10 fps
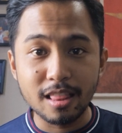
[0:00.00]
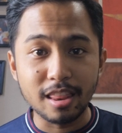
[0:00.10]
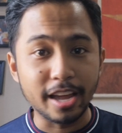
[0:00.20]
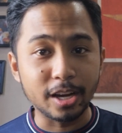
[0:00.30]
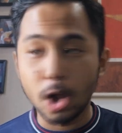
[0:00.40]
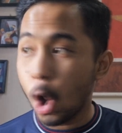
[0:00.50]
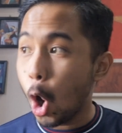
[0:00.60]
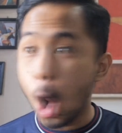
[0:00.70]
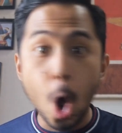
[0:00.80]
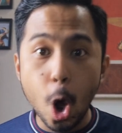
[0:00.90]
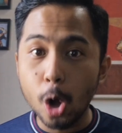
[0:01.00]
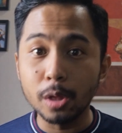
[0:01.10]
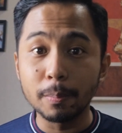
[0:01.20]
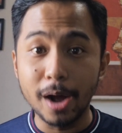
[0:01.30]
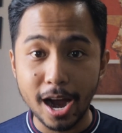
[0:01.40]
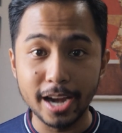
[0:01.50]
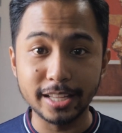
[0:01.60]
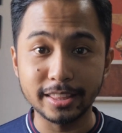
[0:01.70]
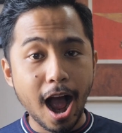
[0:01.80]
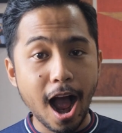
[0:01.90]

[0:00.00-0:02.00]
Like all mine.